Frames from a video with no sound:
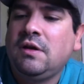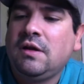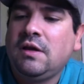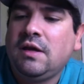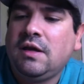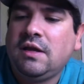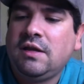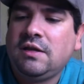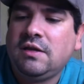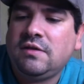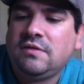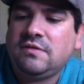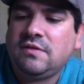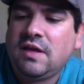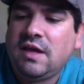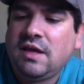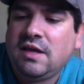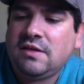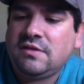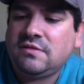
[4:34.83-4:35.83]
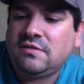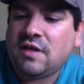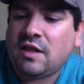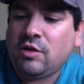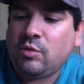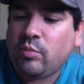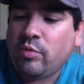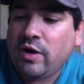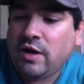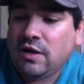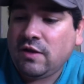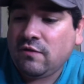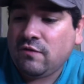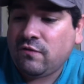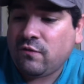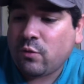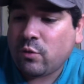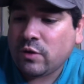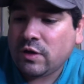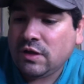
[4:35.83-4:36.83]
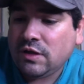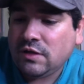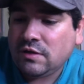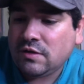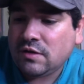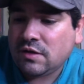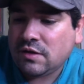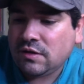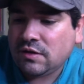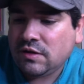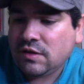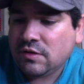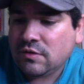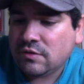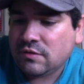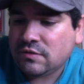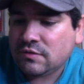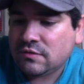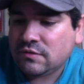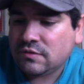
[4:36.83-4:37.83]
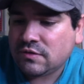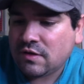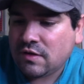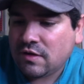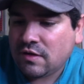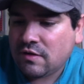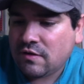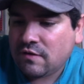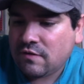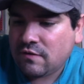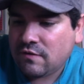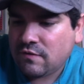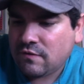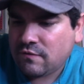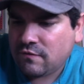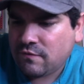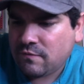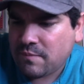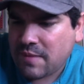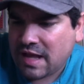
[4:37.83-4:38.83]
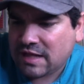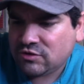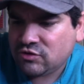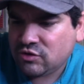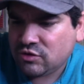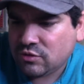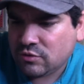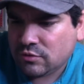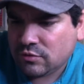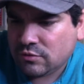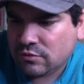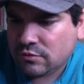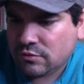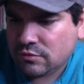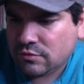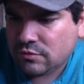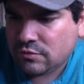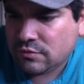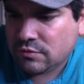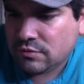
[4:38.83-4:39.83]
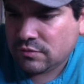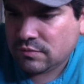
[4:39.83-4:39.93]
It is a celebrating 40 years of magical